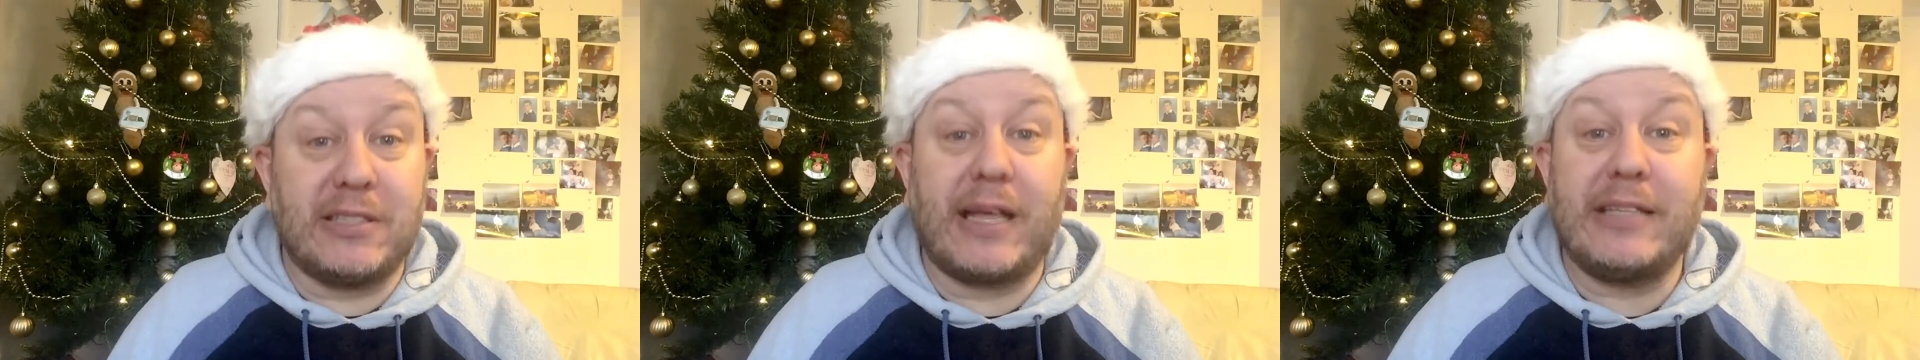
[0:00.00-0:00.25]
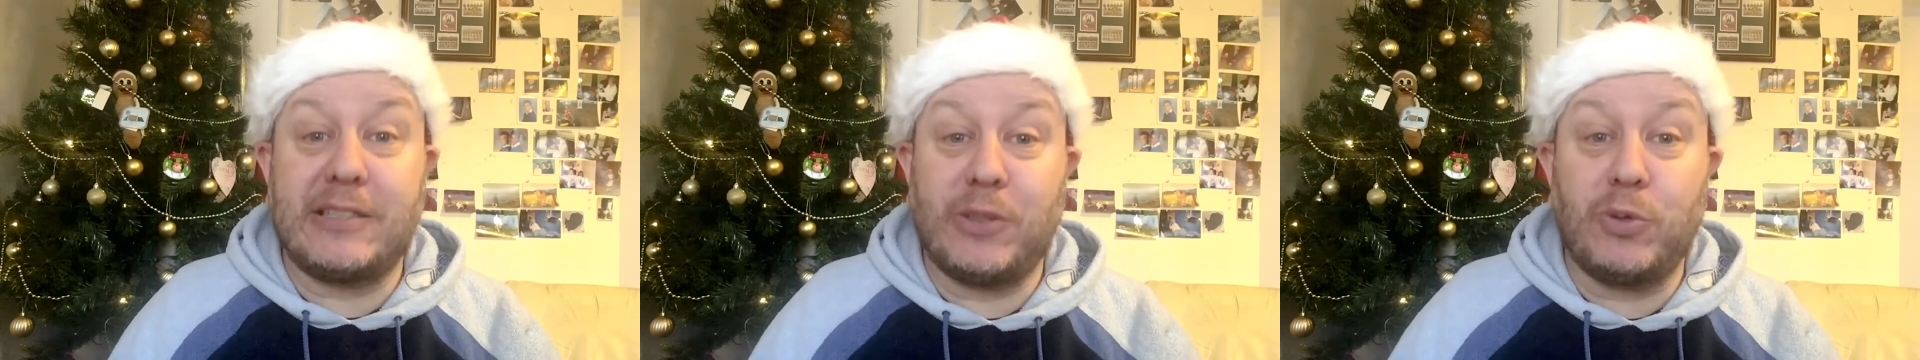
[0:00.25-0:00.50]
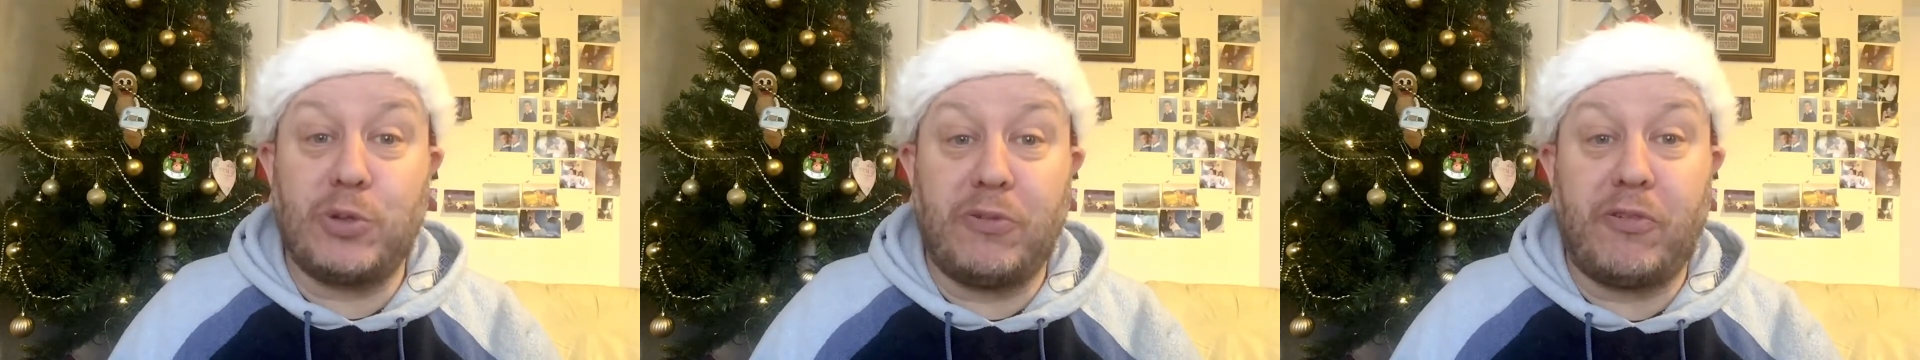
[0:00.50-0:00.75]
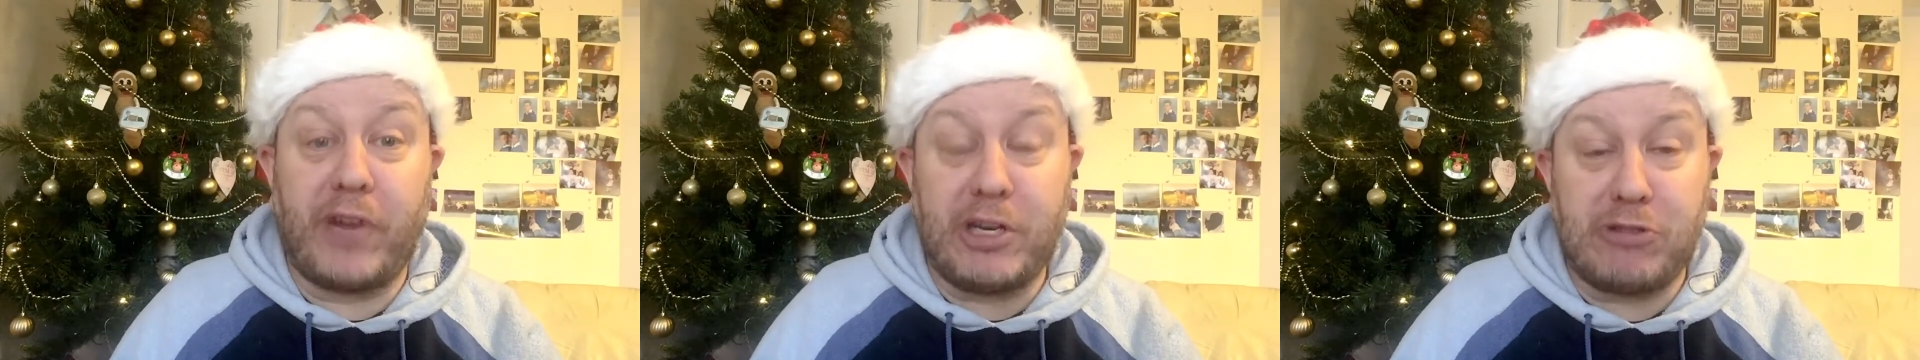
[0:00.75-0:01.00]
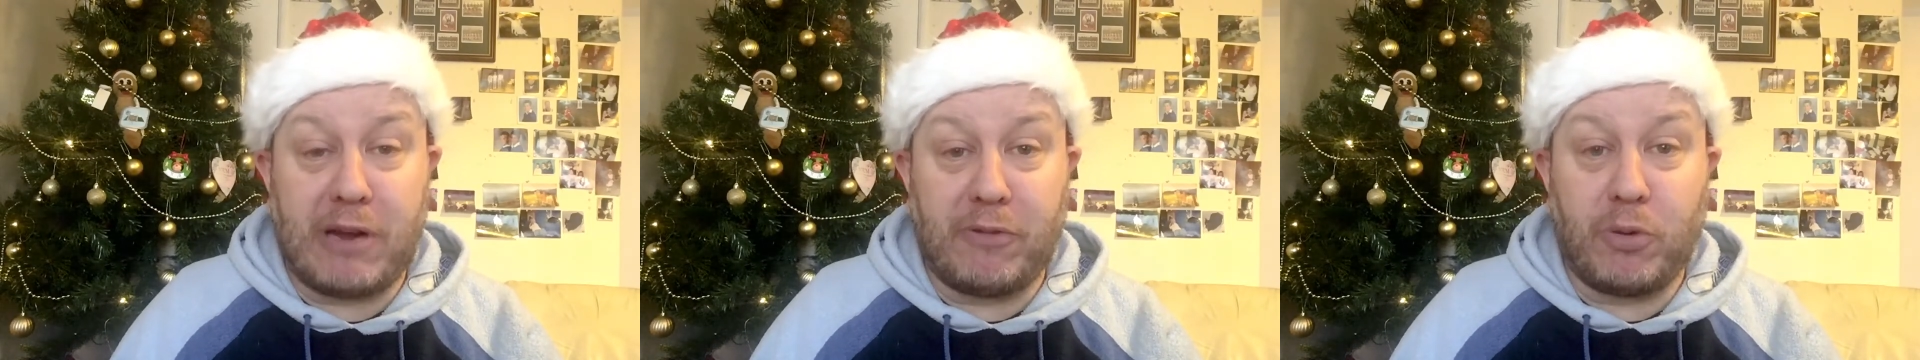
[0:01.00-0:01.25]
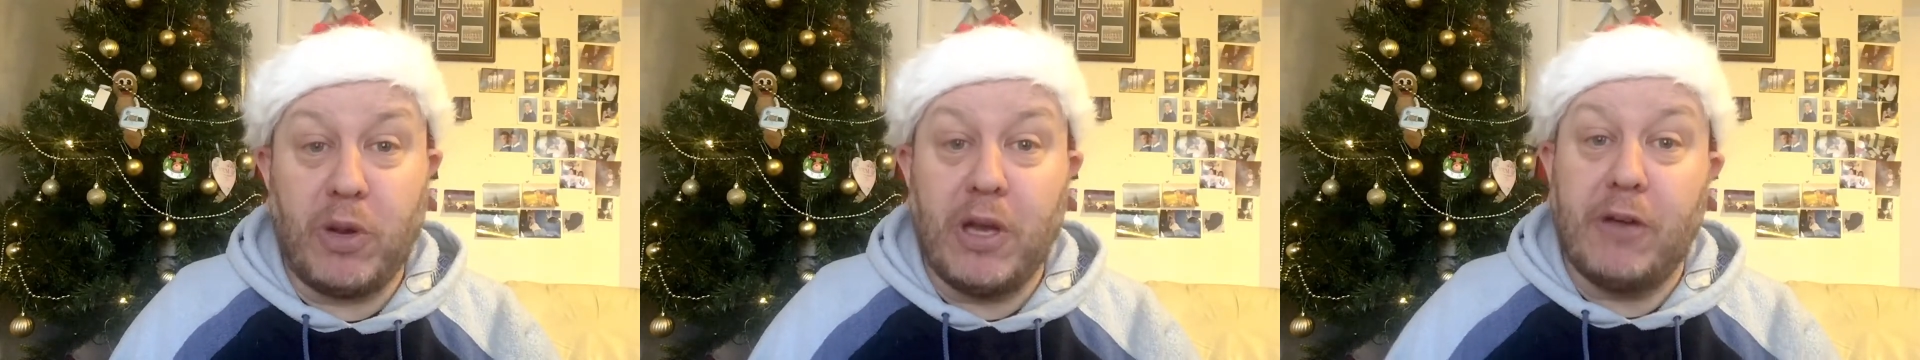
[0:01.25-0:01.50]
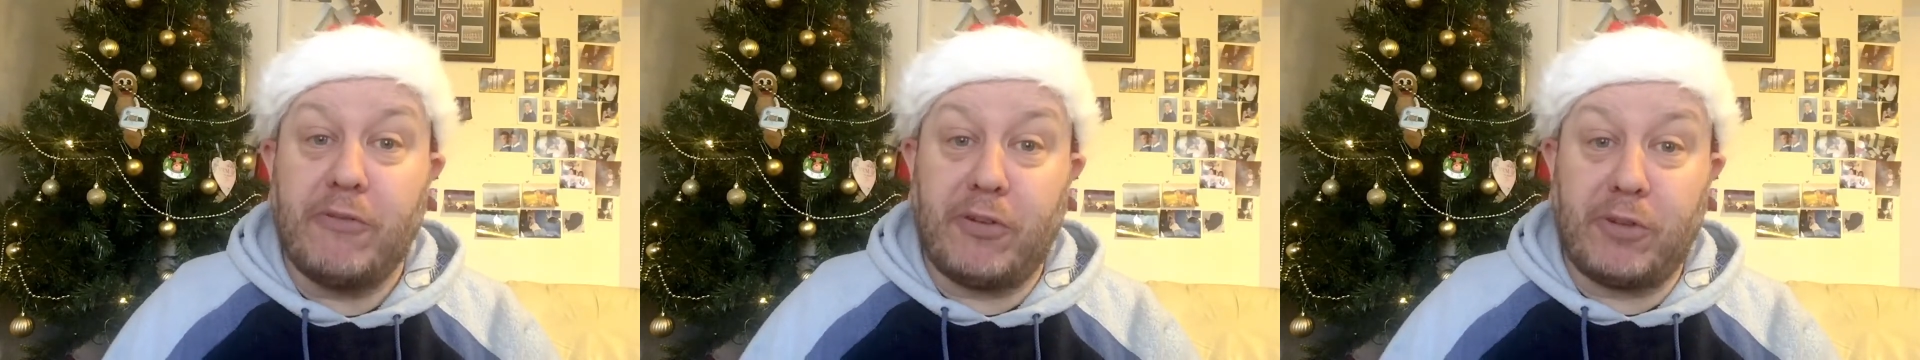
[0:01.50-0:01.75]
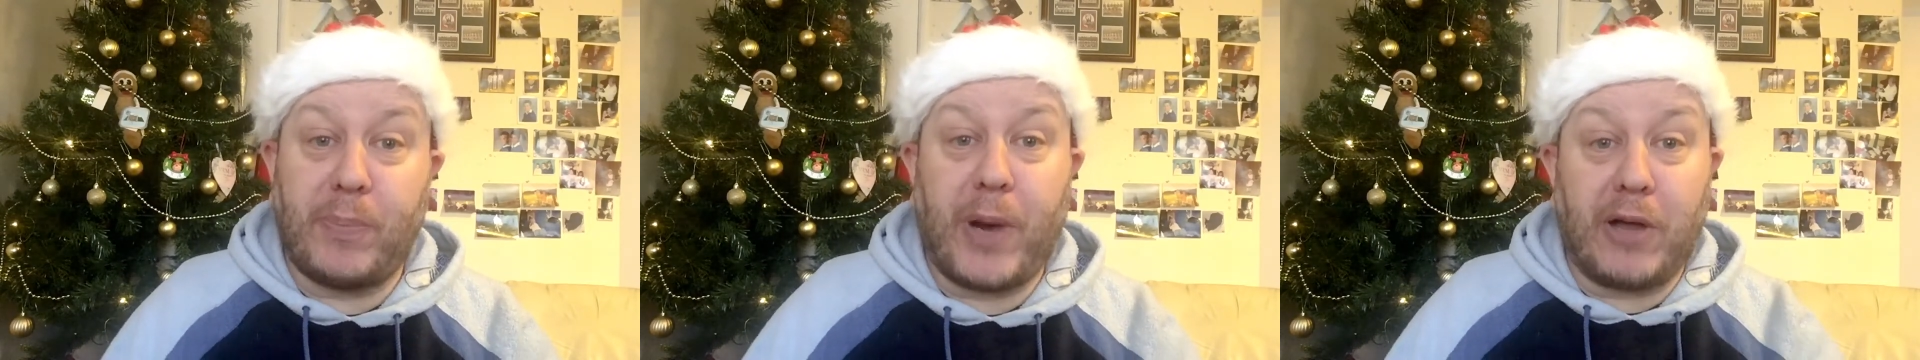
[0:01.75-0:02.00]
they still do free travel for
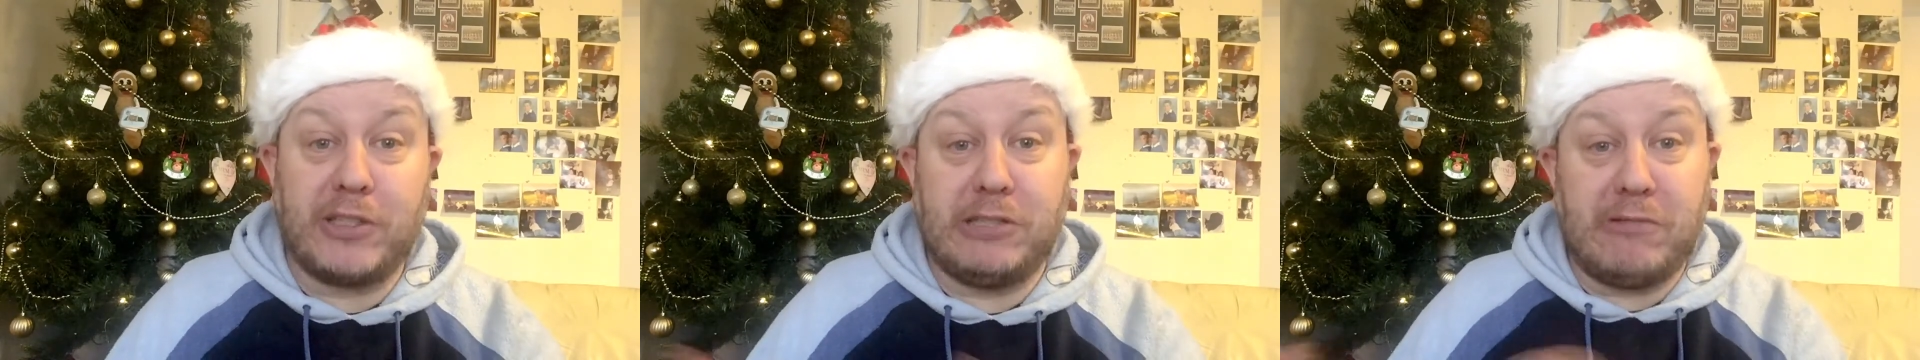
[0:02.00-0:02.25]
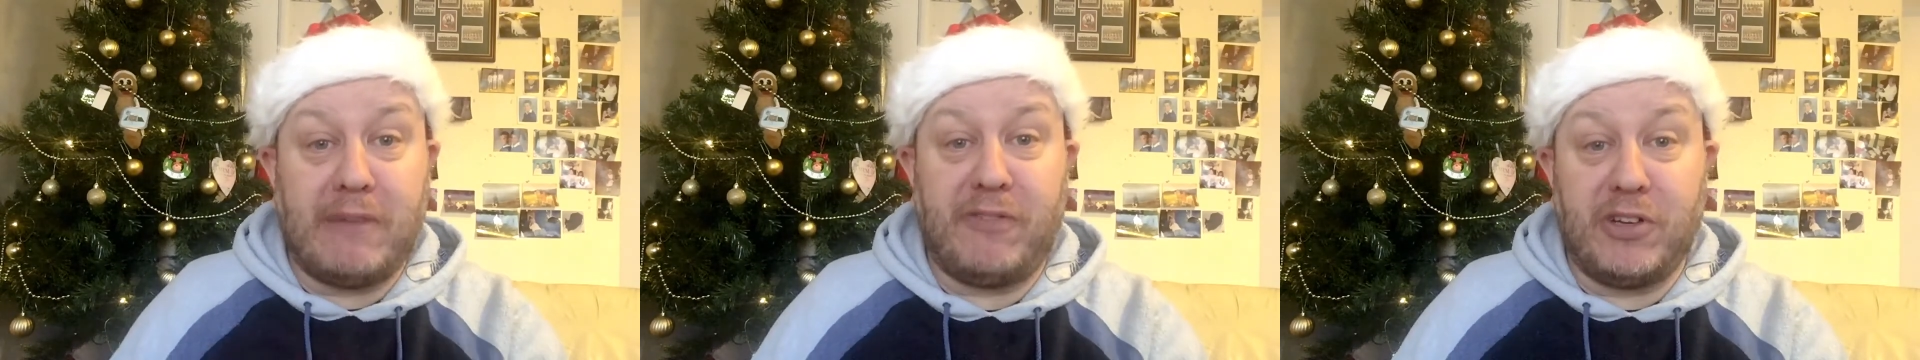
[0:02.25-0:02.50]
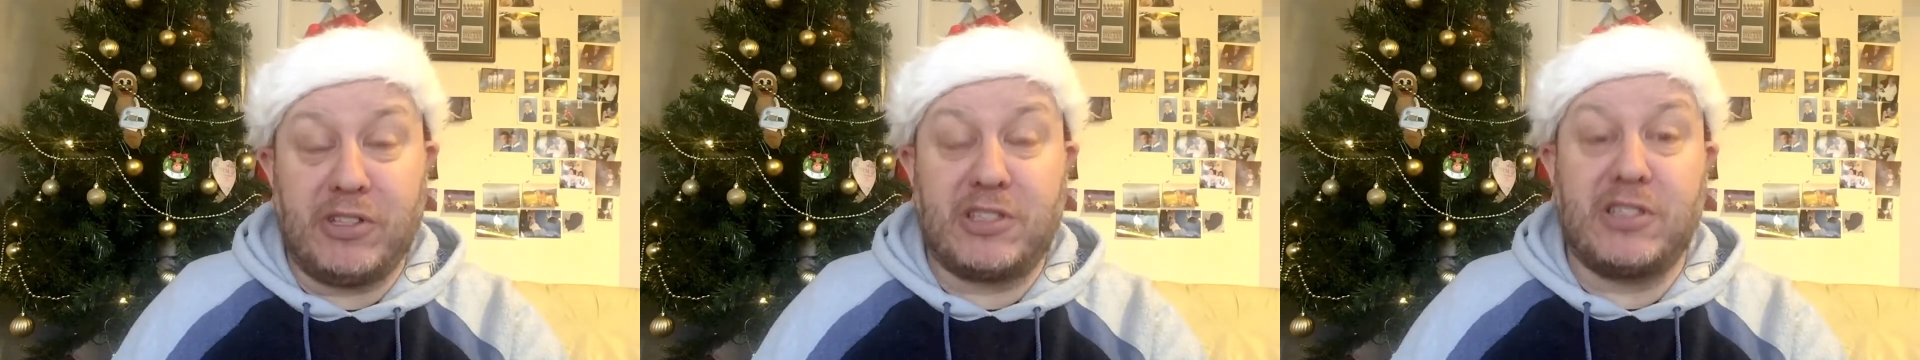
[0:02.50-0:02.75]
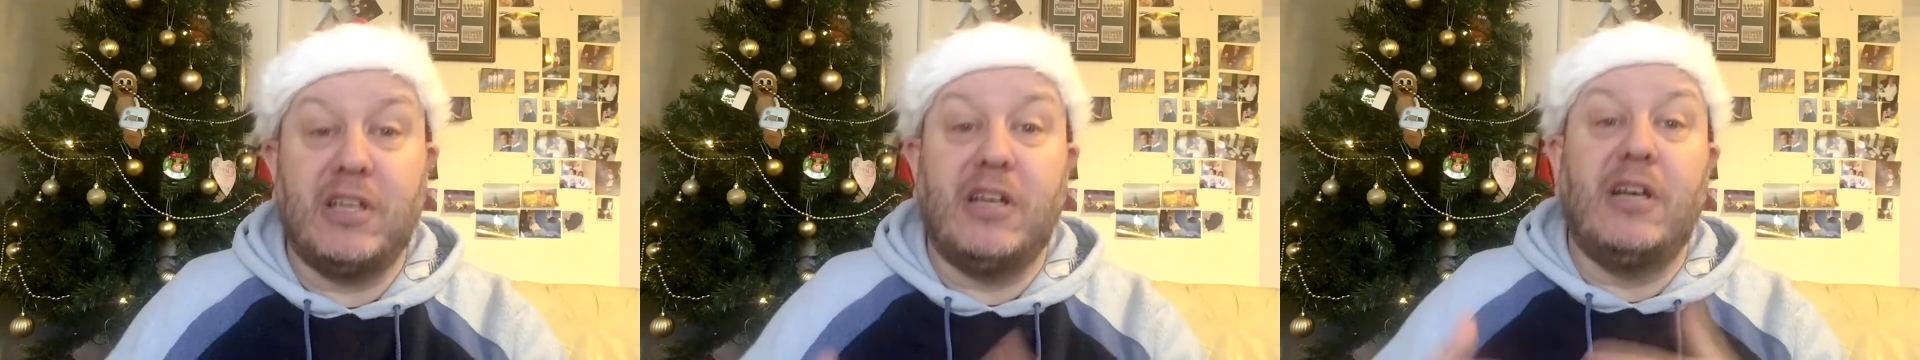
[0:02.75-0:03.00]
the party revellers.